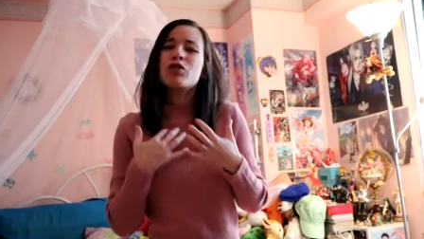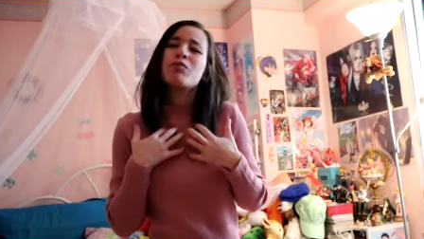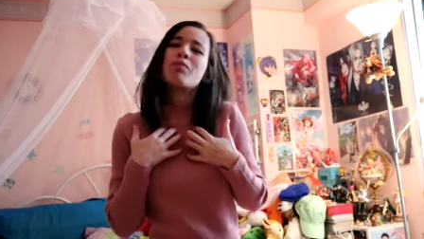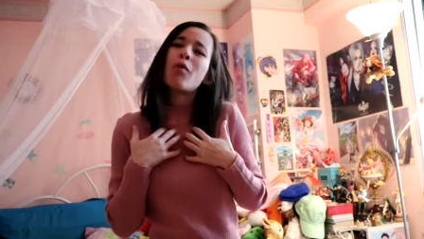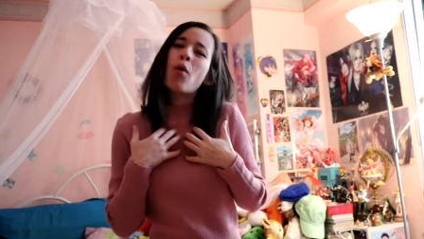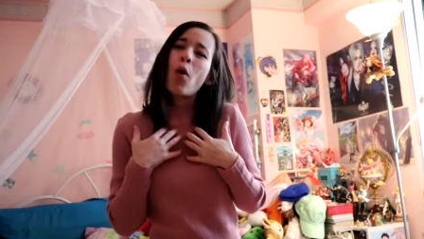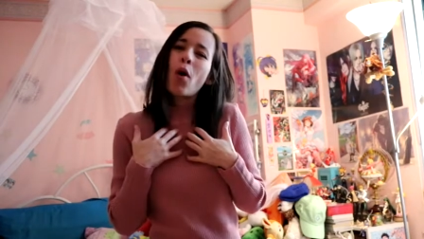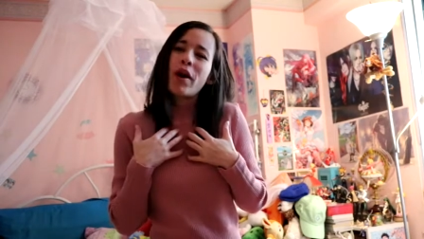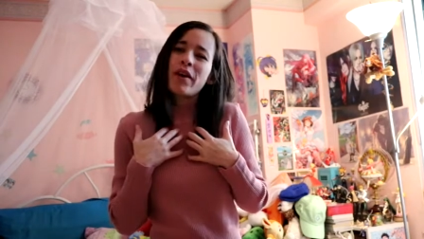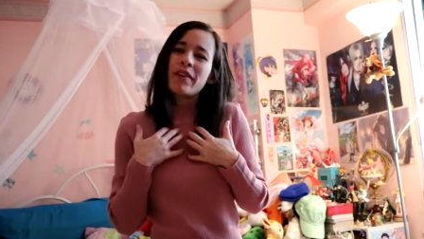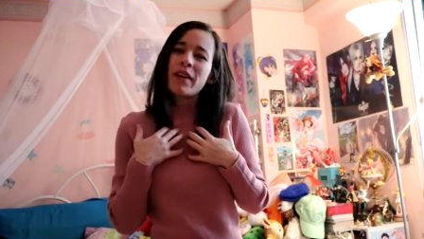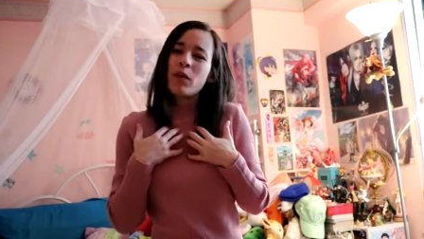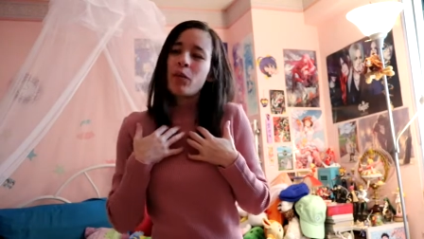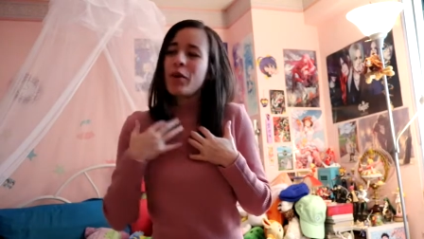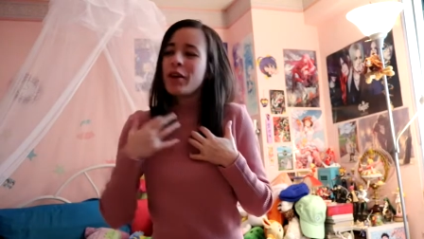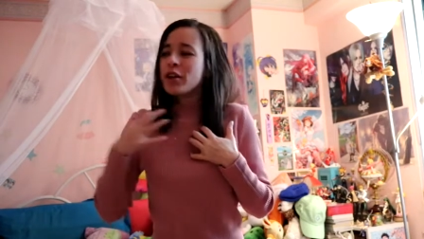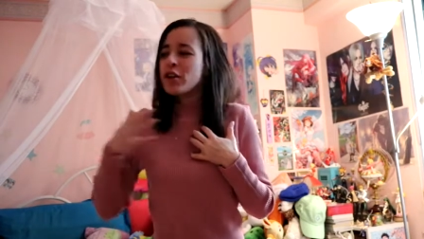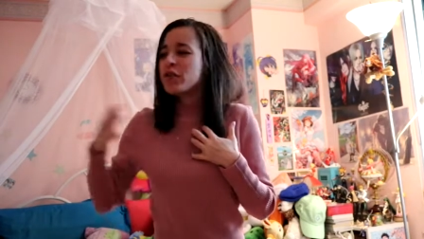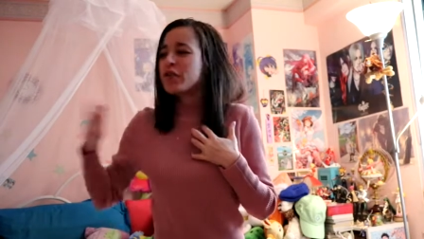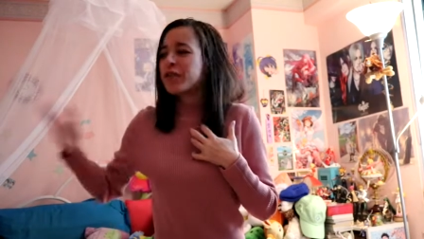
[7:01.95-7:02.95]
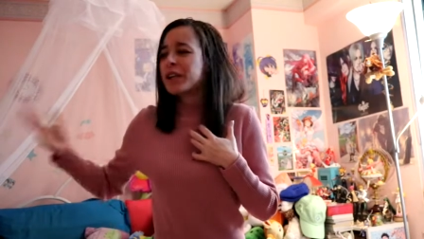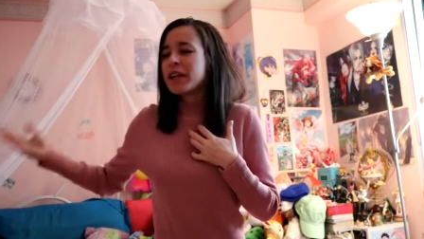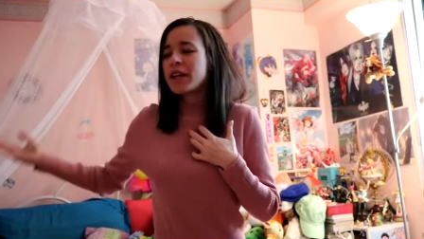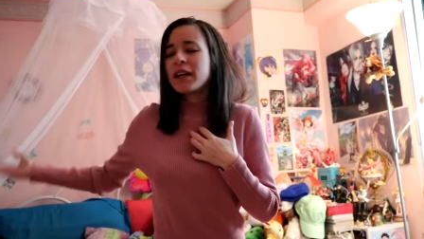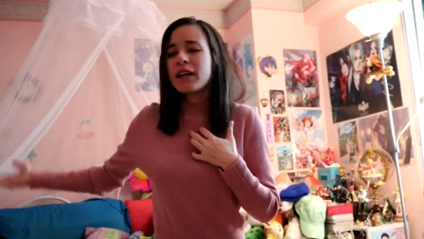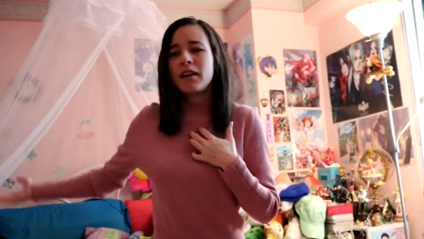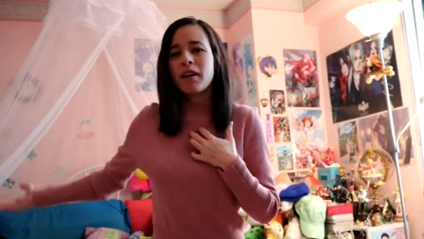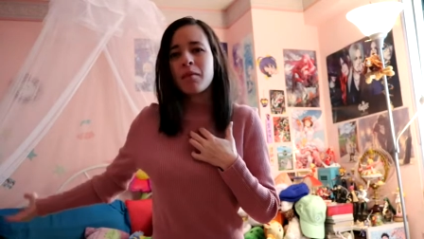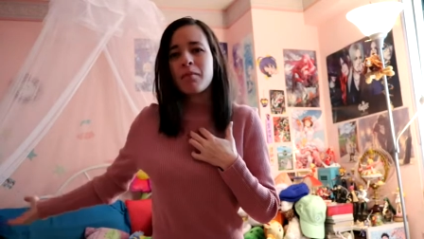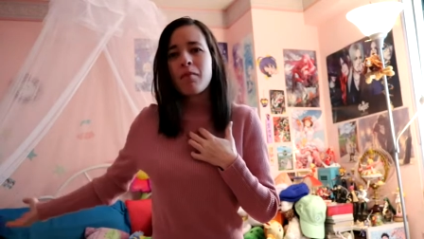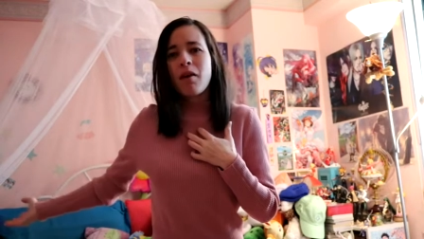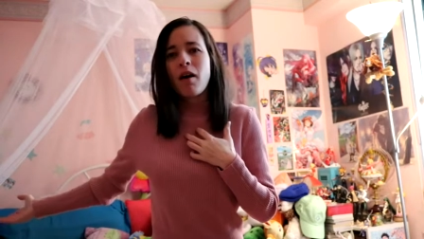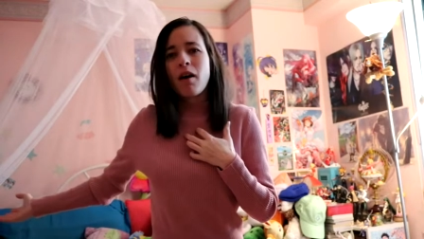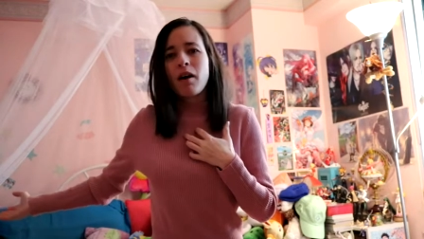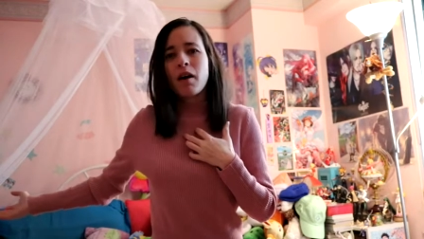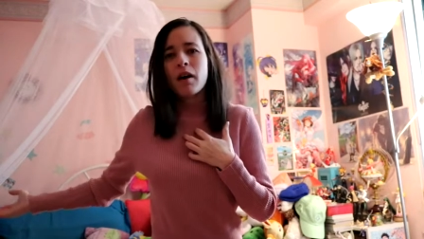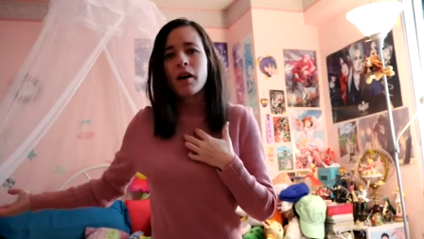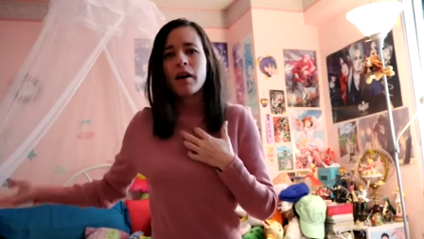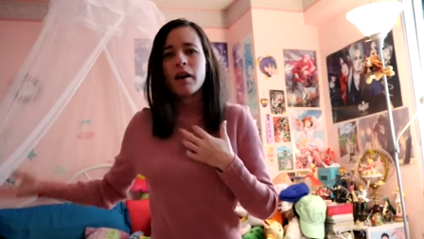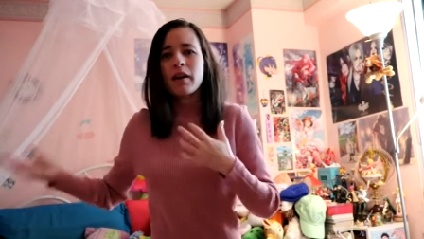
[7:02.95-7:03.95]
you more than when you read it in the
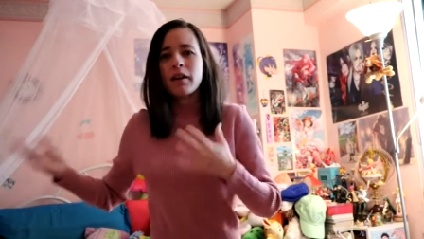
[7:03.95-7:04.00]
manga.